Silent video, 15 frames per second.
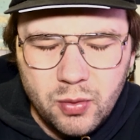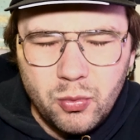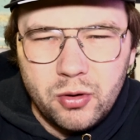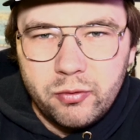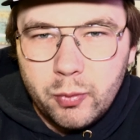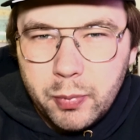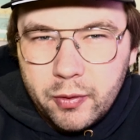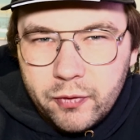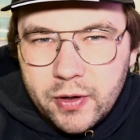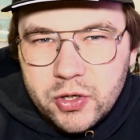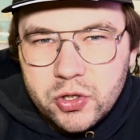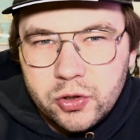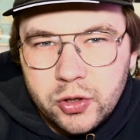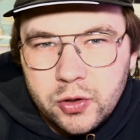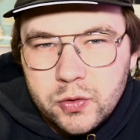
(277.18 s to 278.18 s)
want more of a
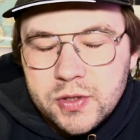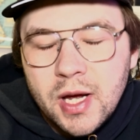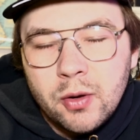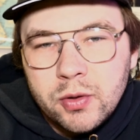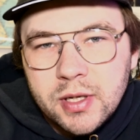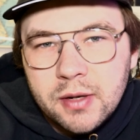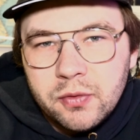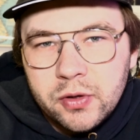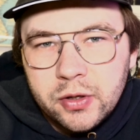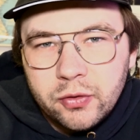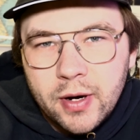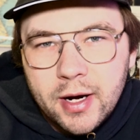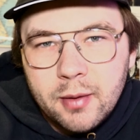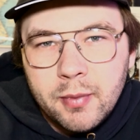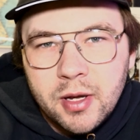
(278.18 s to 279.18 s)
professional use, I would definitely
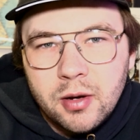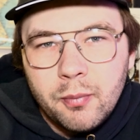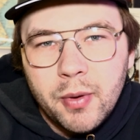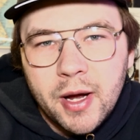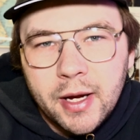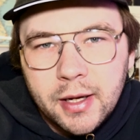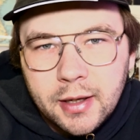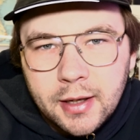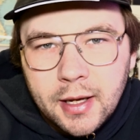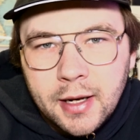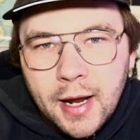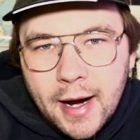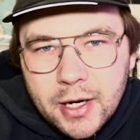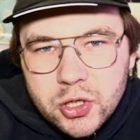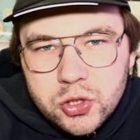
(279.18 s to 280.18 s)
recommend buying
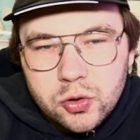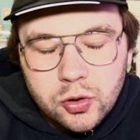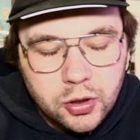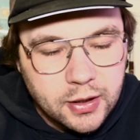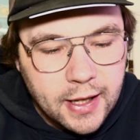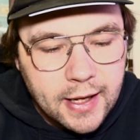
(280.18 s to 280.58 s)
an actual